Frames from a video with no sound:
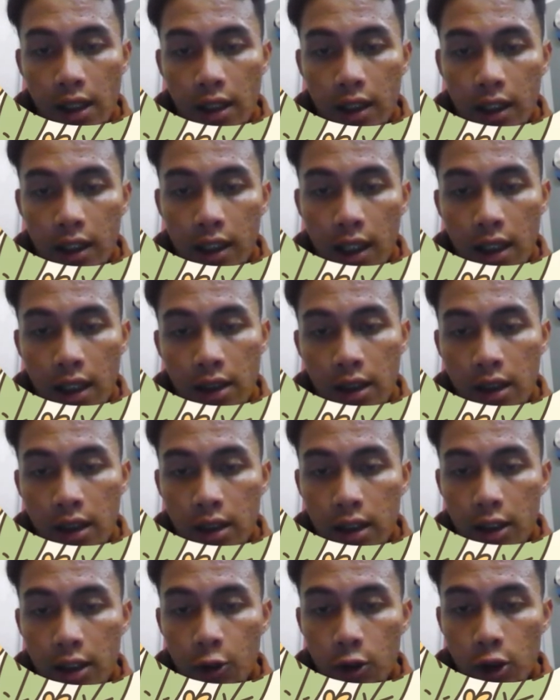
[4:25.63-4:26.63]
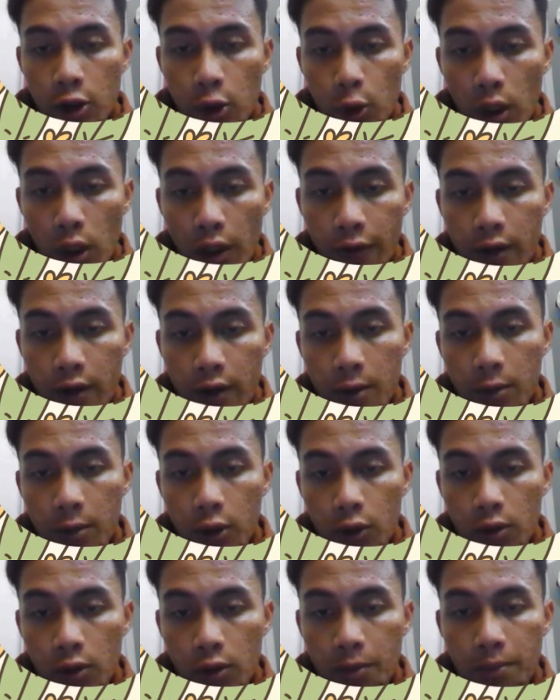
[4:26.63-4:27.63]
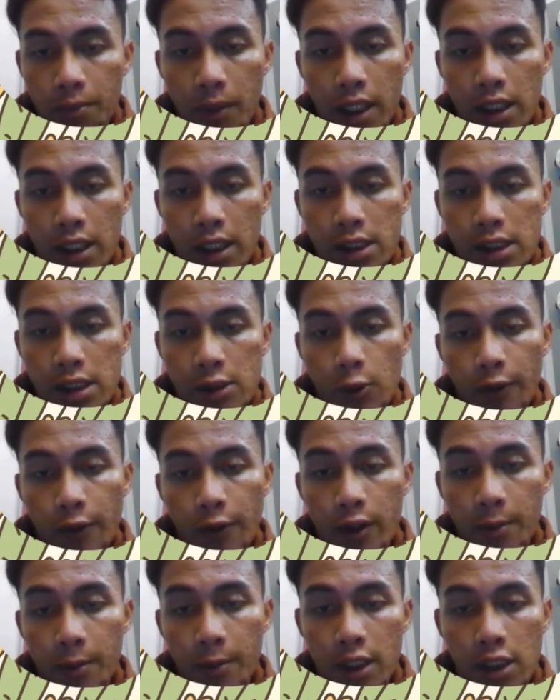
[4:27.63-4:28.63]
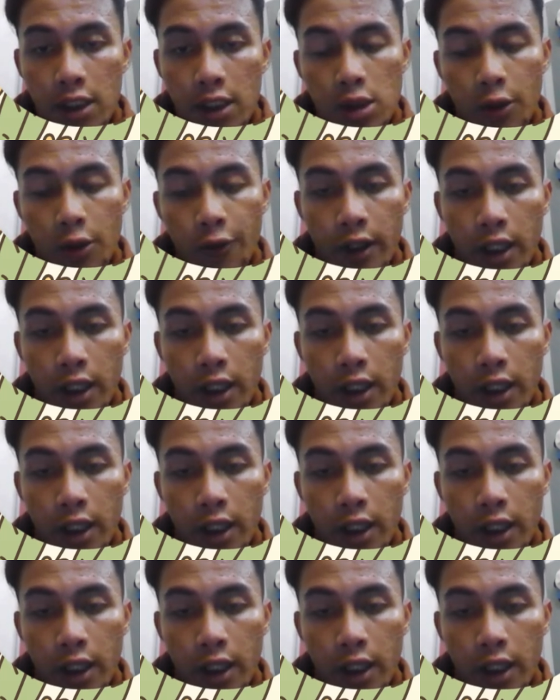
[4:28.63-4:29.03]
ERR equal to FW minus with the matrix of